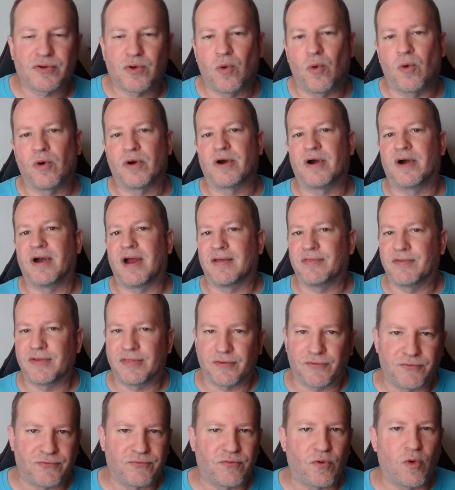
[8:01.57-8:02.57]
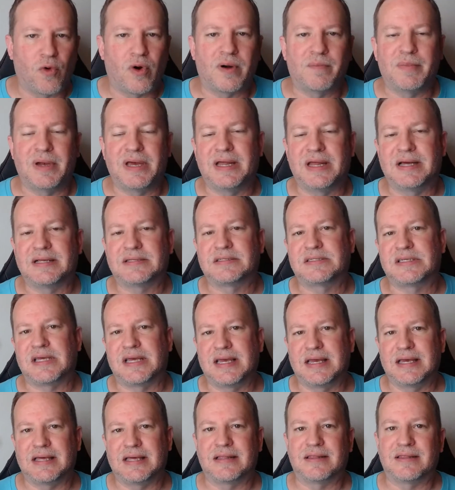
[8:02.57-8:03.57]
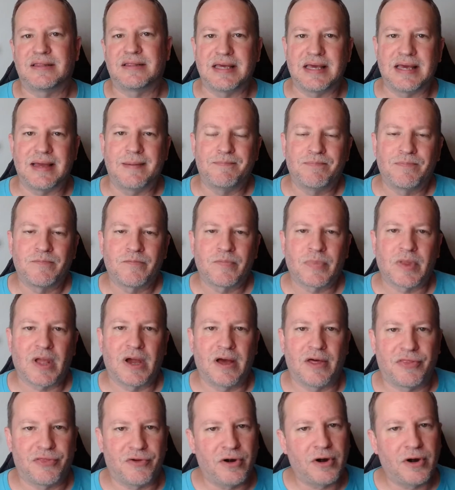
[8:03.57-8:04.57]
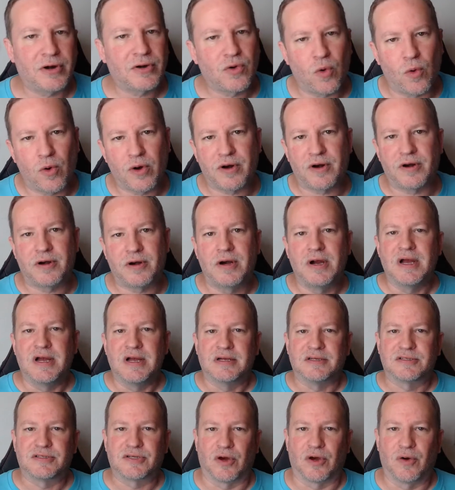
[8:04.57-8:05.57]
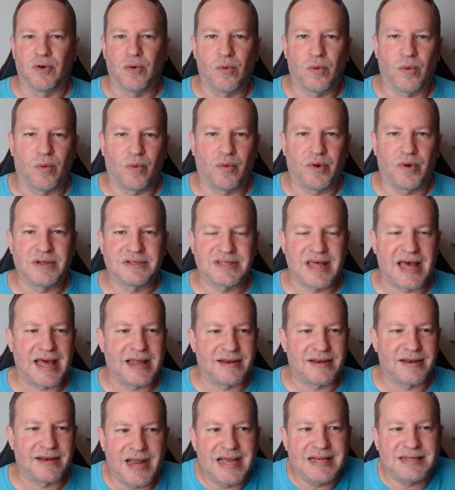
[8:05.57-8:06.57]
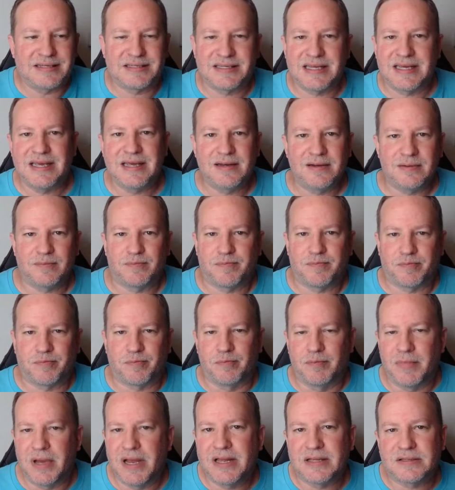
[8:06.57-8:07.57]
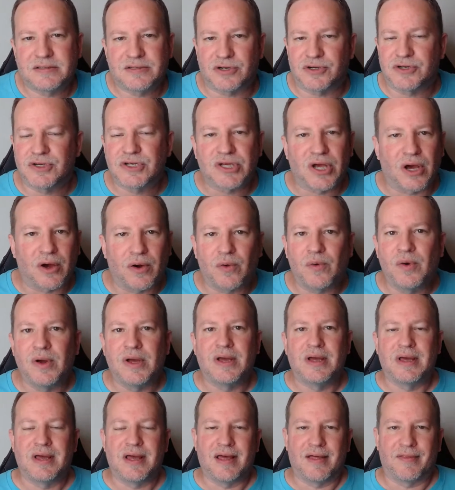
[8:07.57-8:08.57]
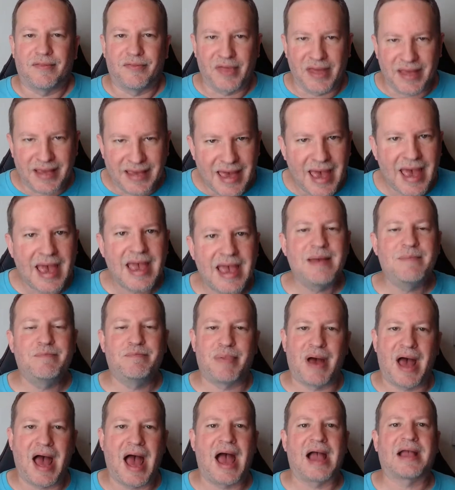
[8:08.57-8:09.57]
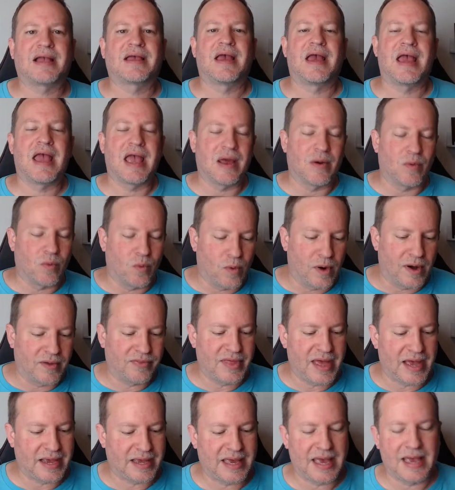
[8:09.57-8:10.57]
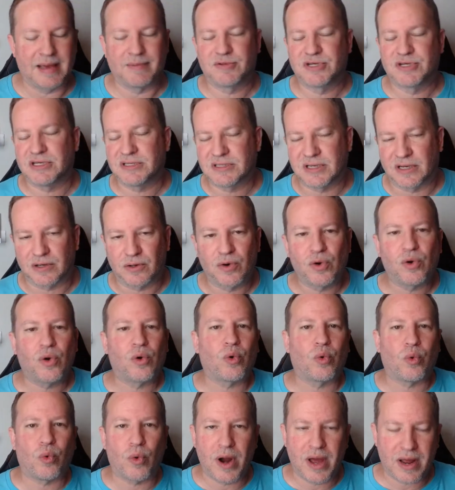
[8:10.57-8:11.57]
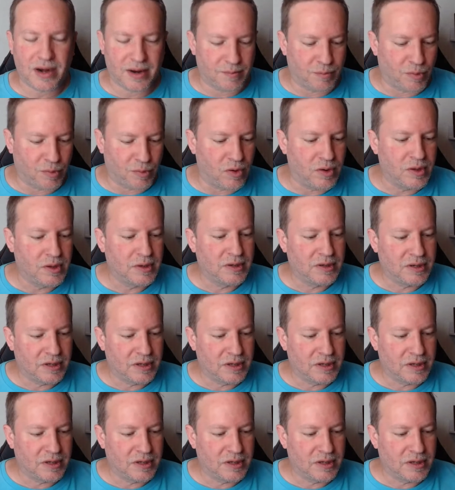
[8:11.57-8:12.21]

quarter and then the 4 minutes in the third quarter. So what is that? 19 minutes or so. They came back and won that game. Just incredible